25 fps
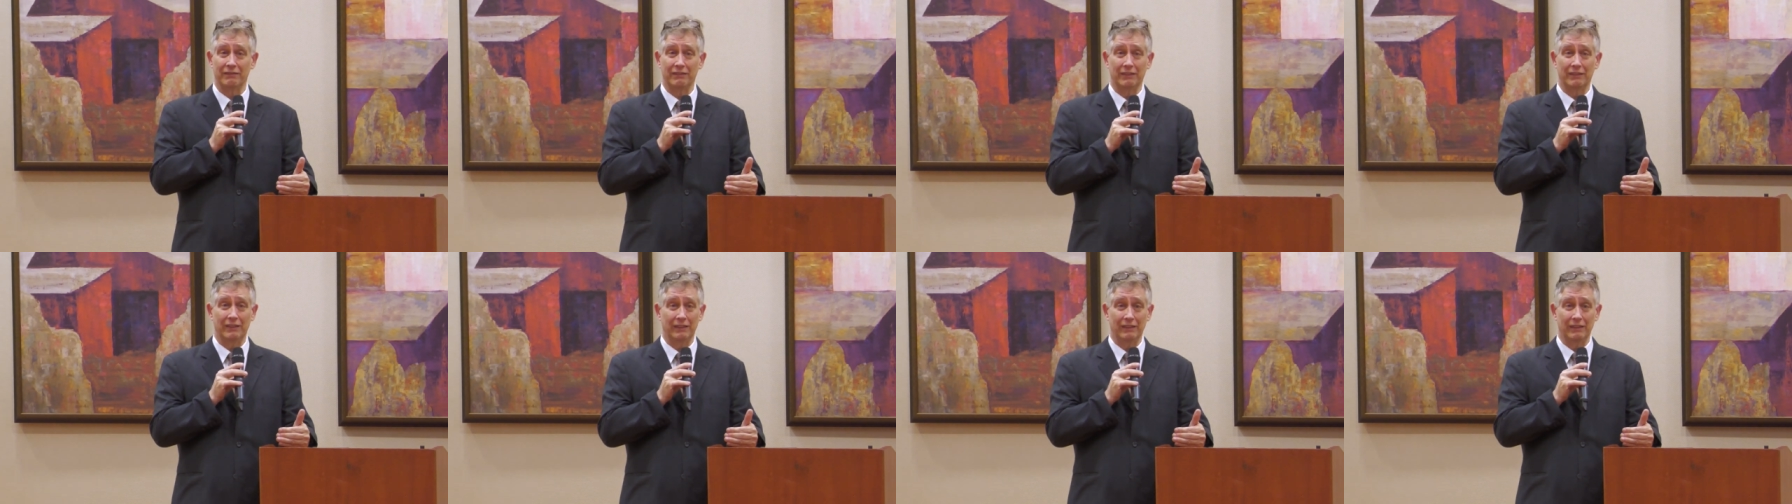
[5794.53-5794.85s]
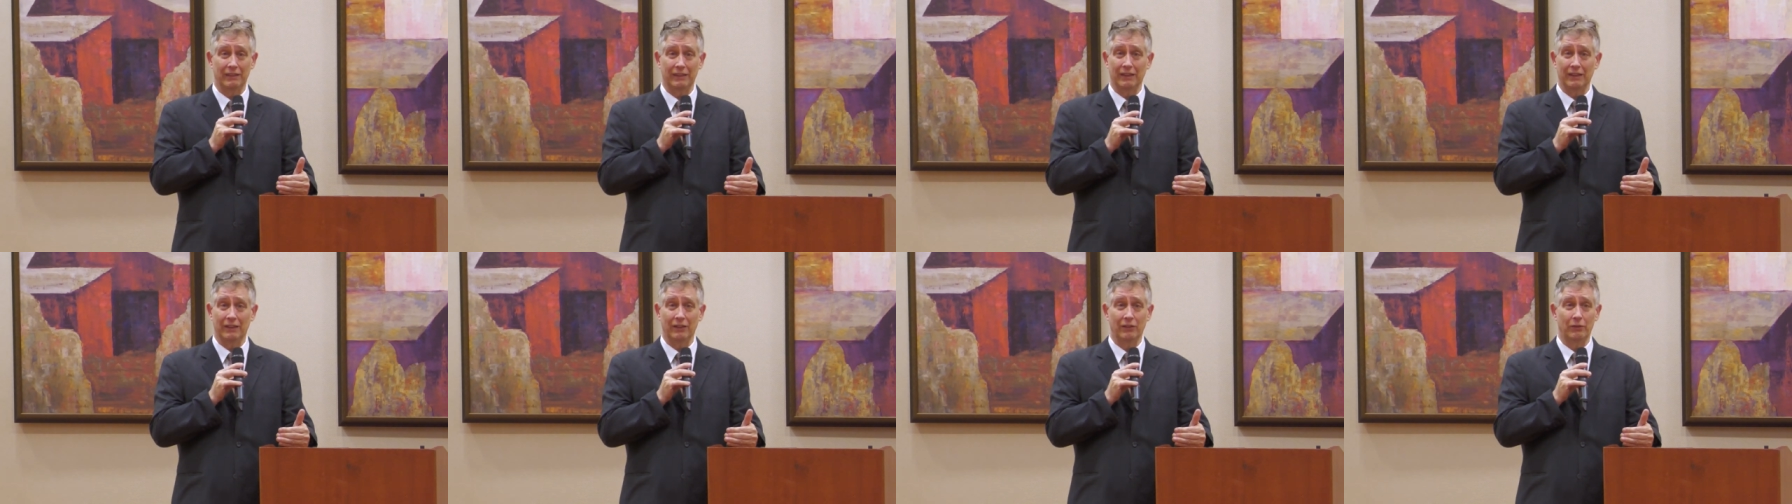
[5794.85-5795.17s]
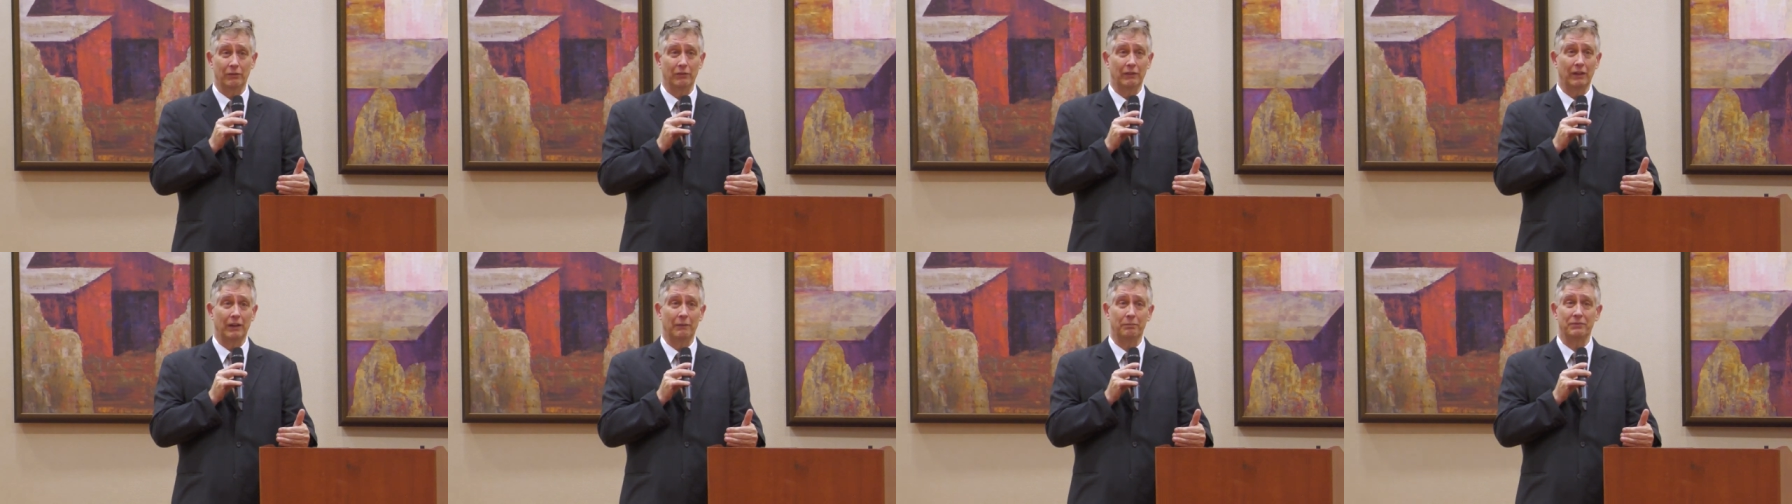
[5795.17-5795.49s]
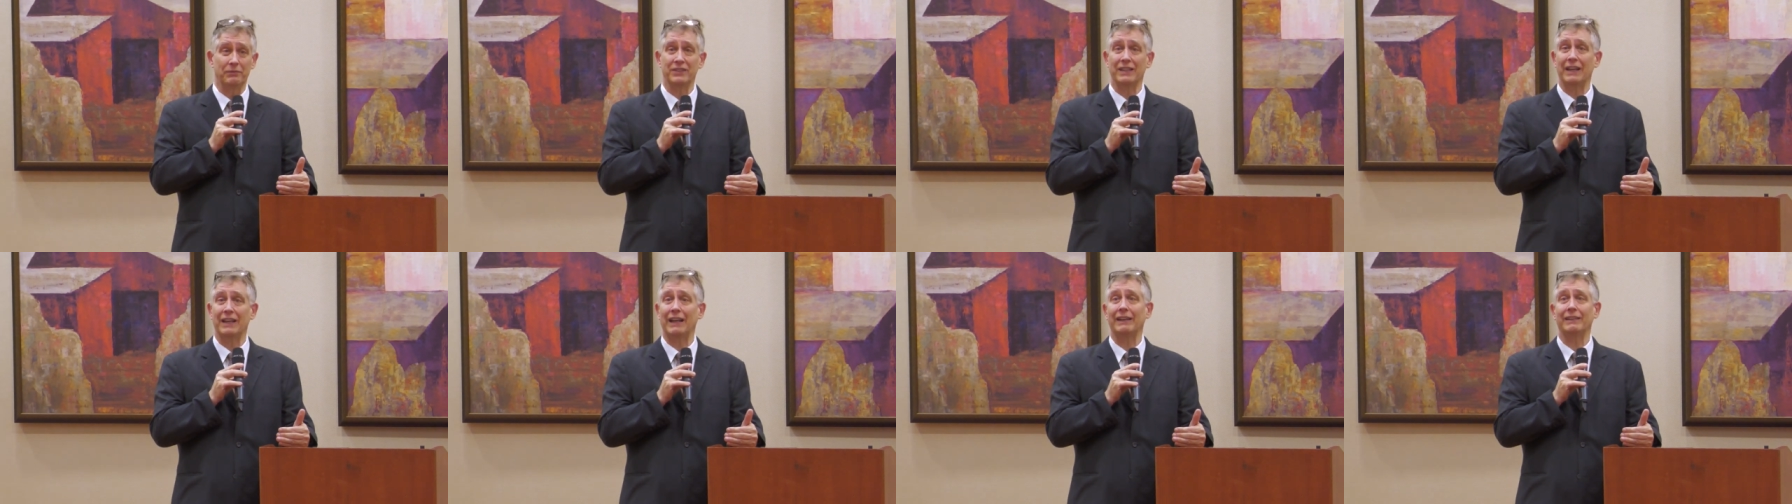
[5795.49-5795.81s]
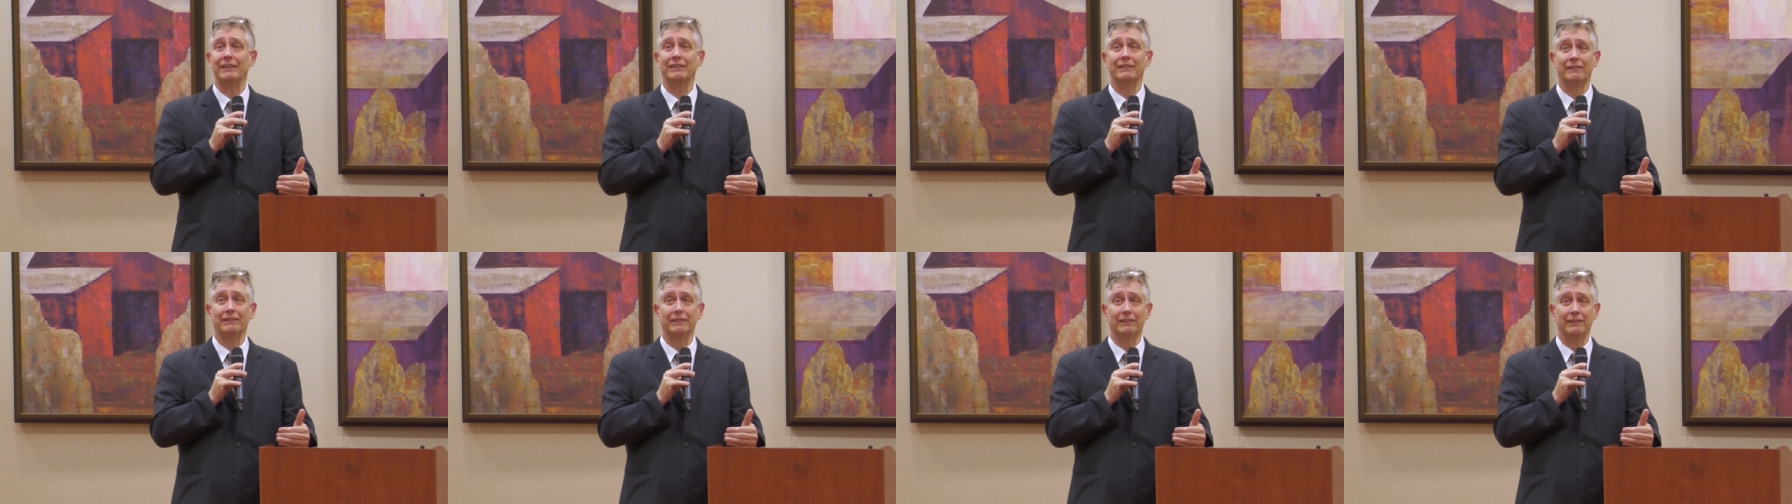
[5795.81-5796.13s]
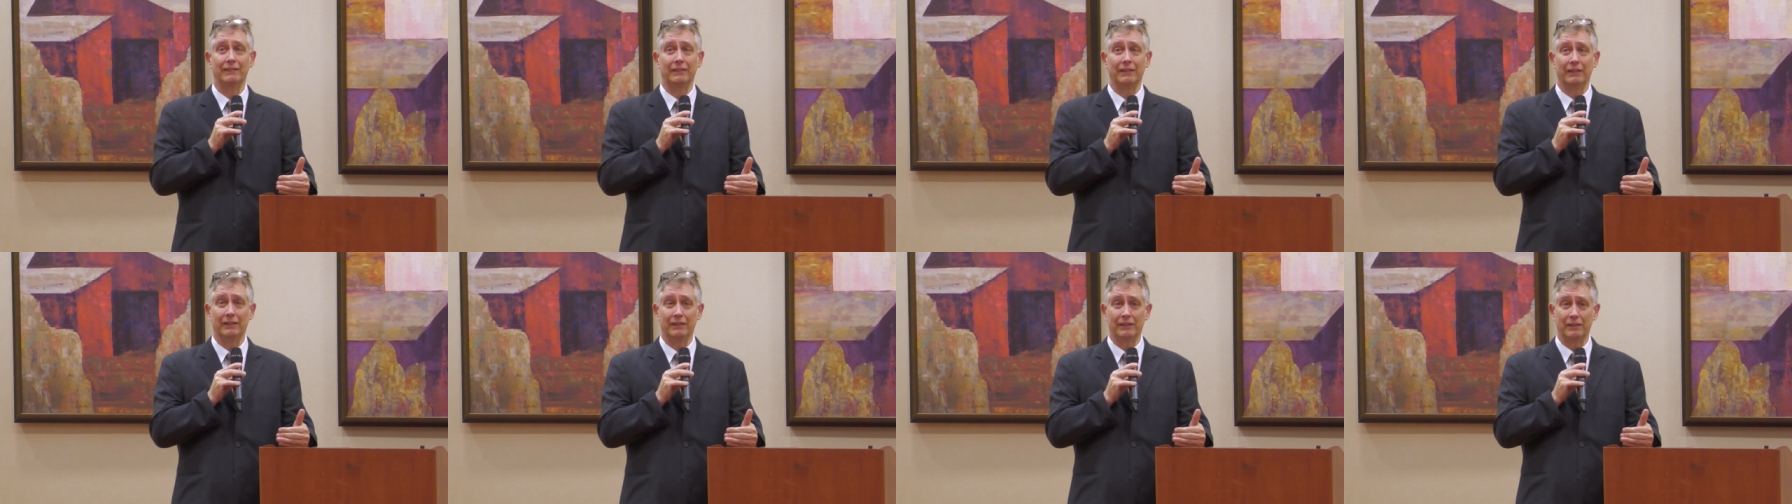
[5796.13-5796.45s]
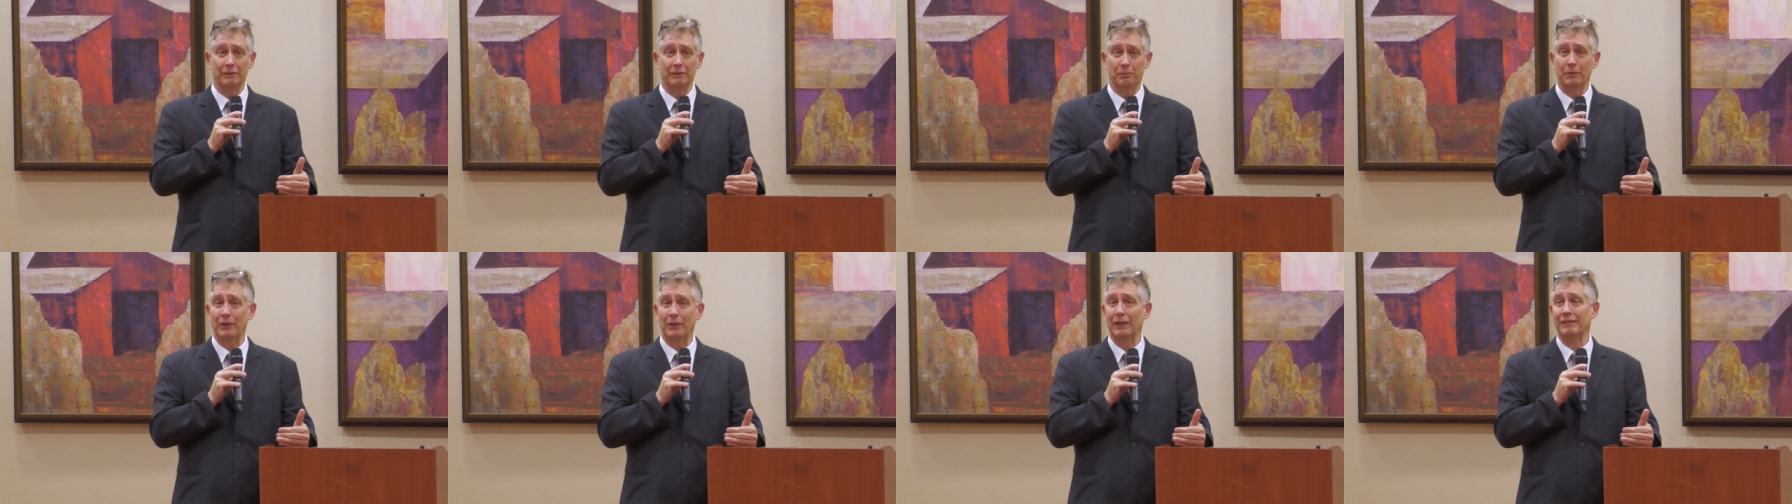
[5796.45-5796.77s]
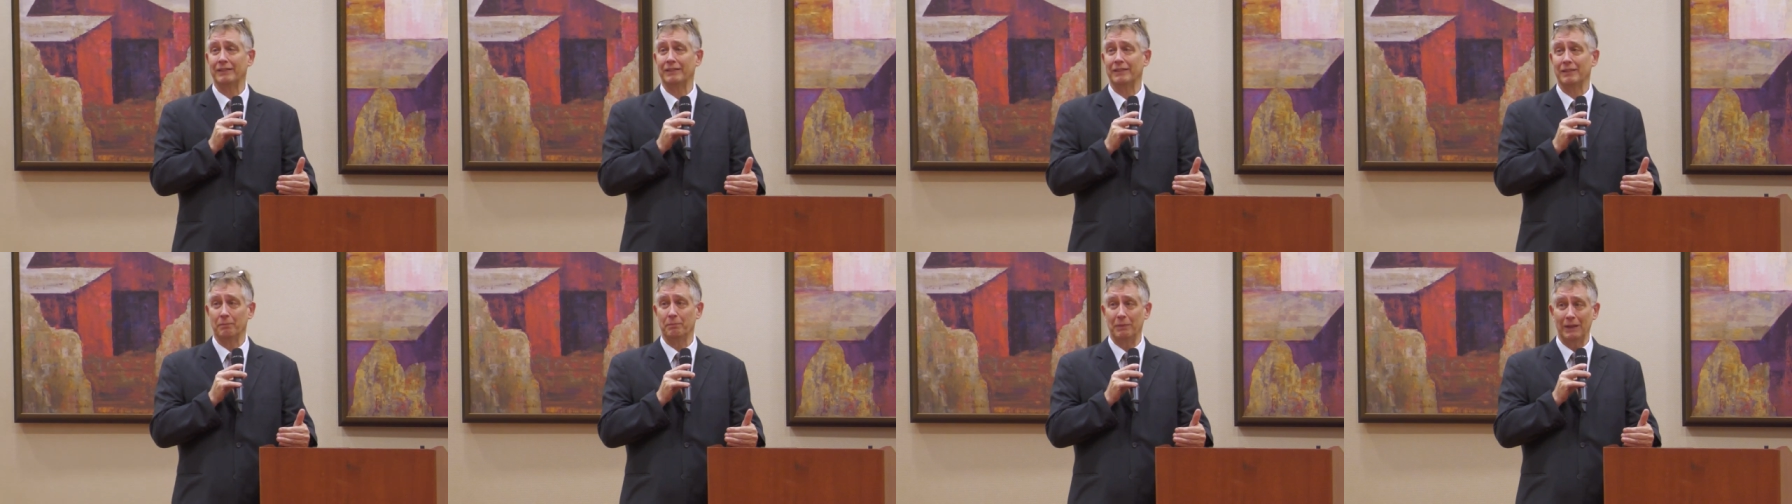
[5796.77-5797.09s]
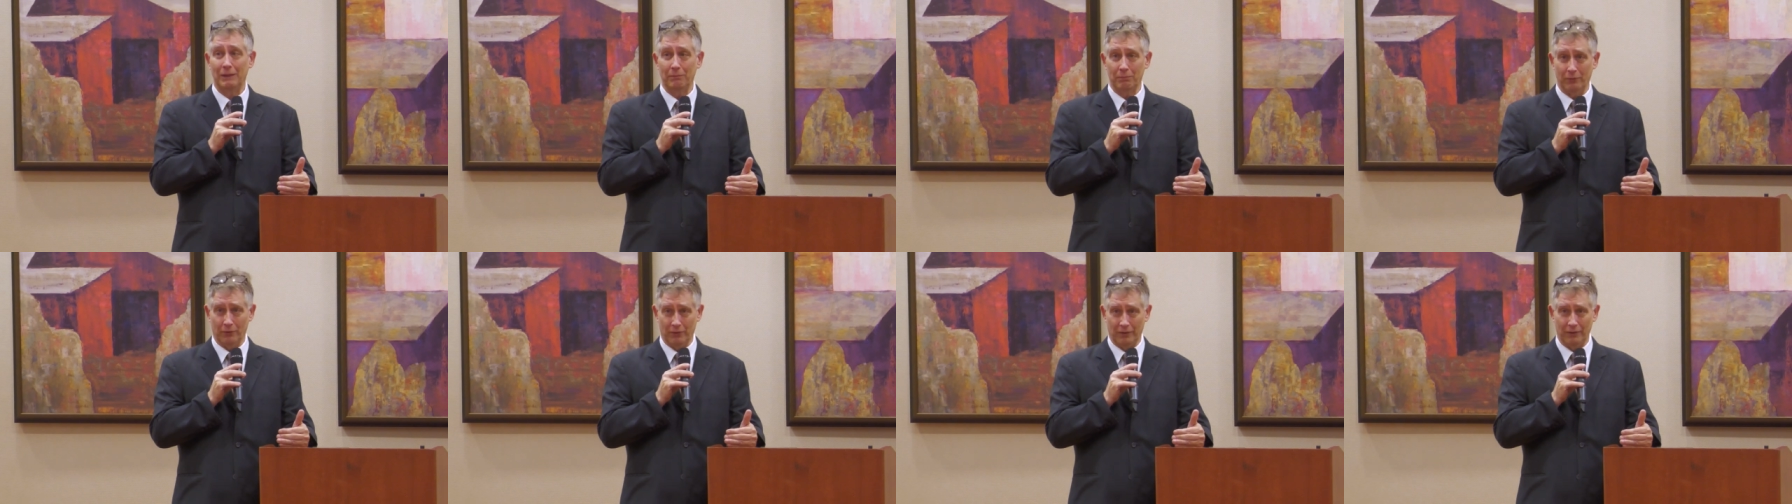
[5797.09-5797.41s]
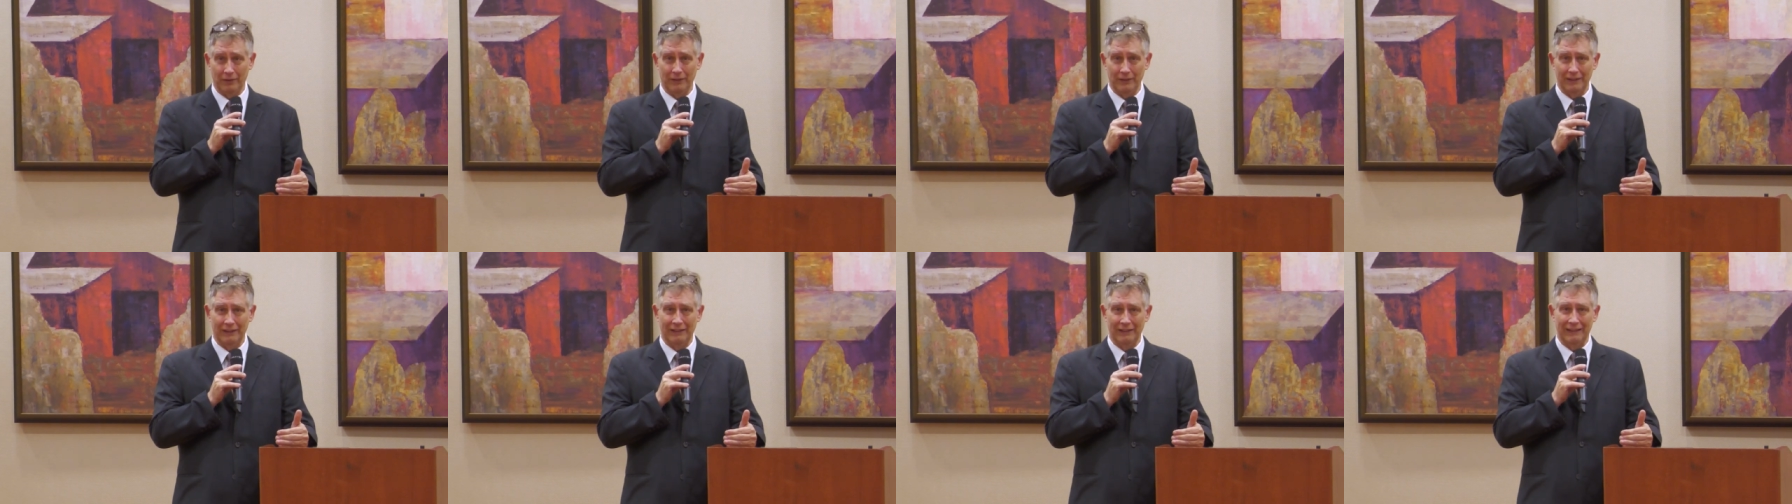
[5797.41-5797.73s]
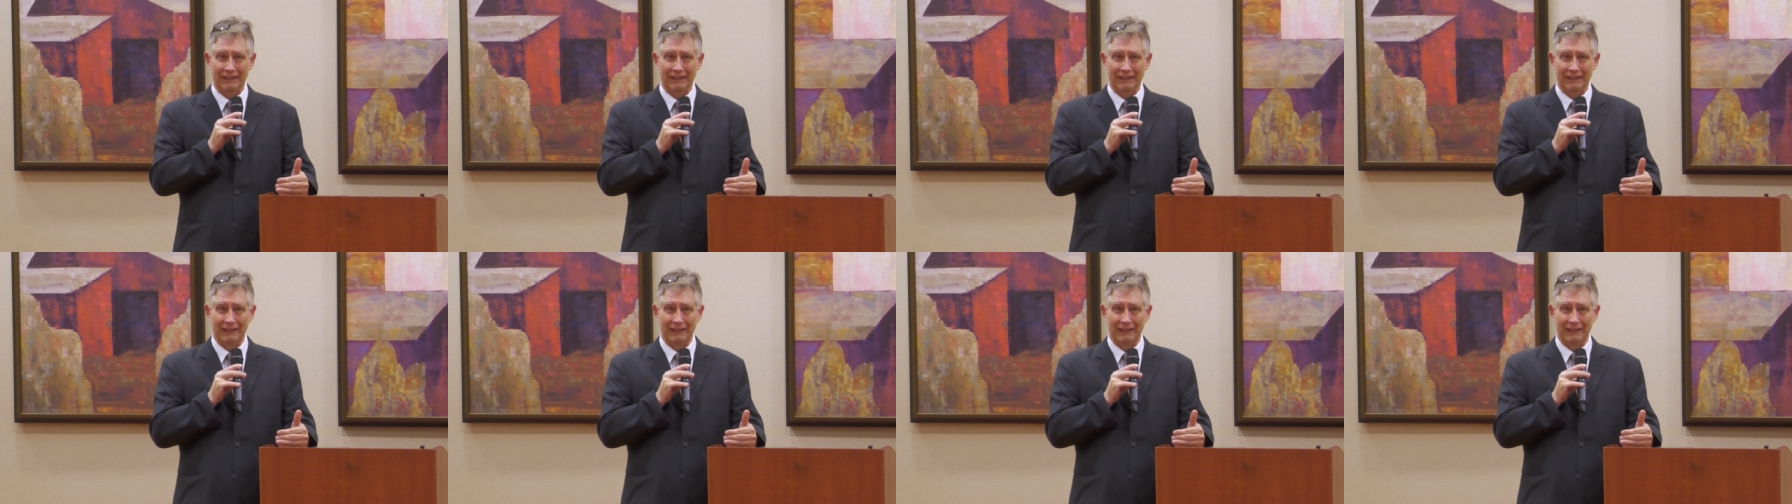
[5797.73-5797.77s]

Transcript: you know, upset, depressed people.